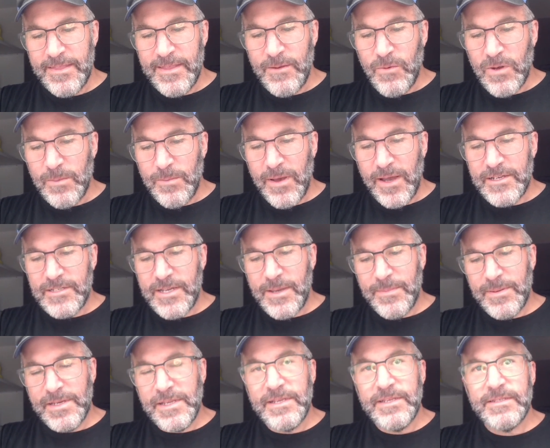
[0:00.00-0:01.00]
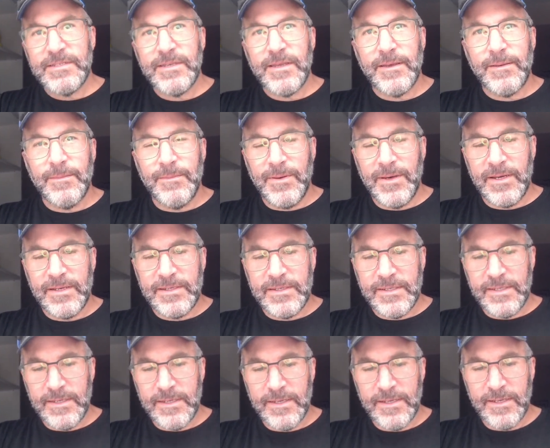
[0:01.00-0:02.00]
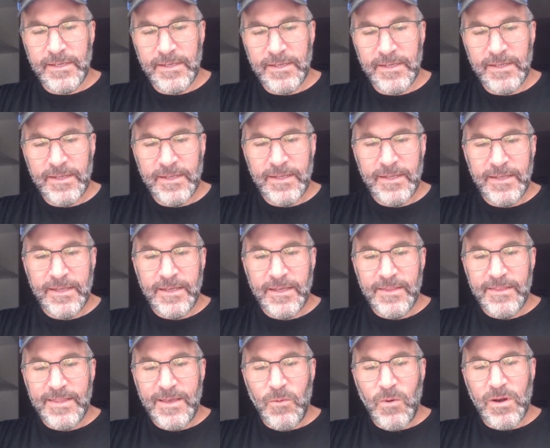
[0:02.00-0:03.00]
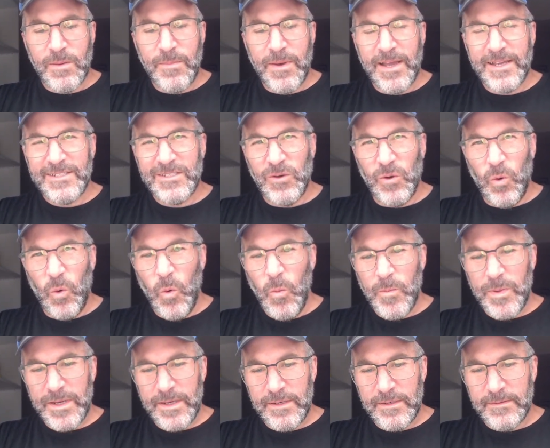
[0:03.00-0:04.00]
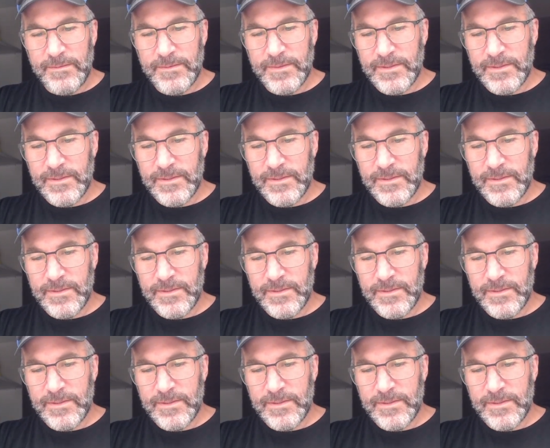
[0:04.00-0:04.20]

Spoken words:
They want to buy Japanese, but they want to buy it to open.